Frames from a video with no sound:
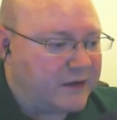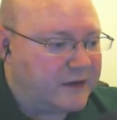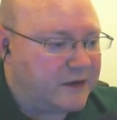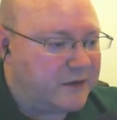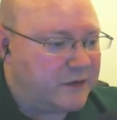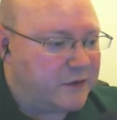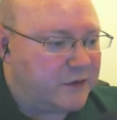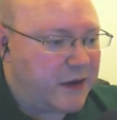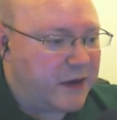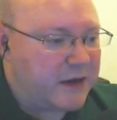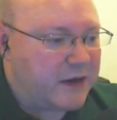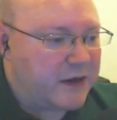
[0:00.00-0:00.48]

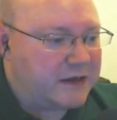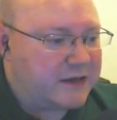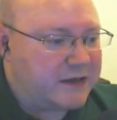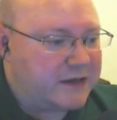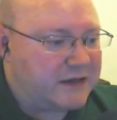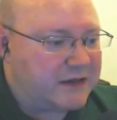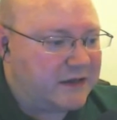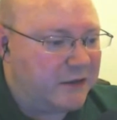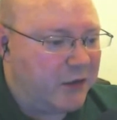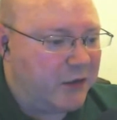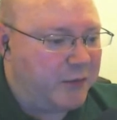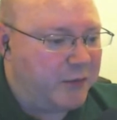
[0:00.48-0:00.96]
the
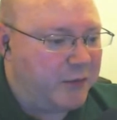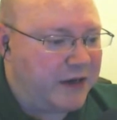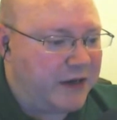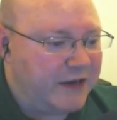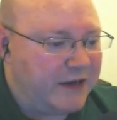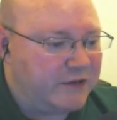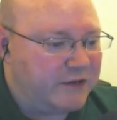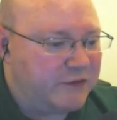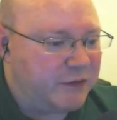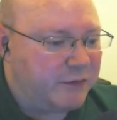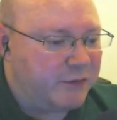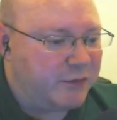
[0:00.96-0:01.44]
Westerners, they're all
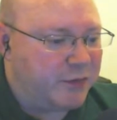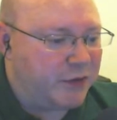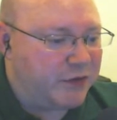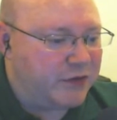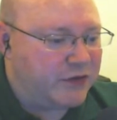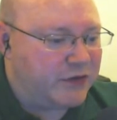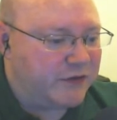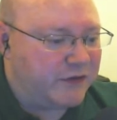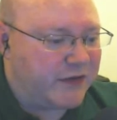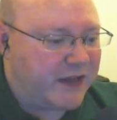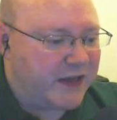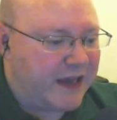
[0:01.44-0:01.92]
belligerent
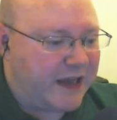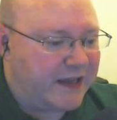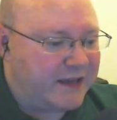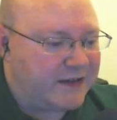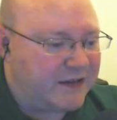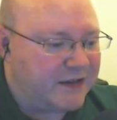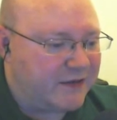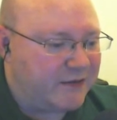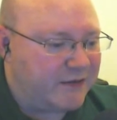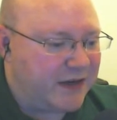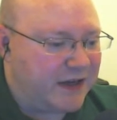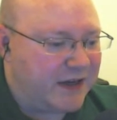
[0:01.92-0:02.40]
bunch of
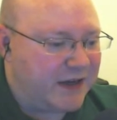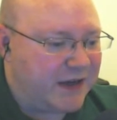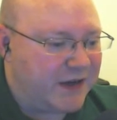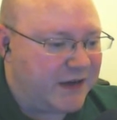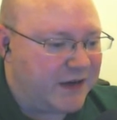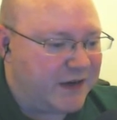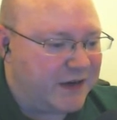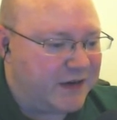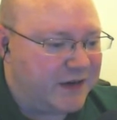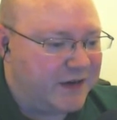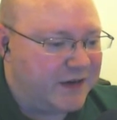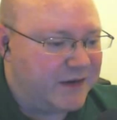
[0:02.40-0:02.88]
gits, they really are.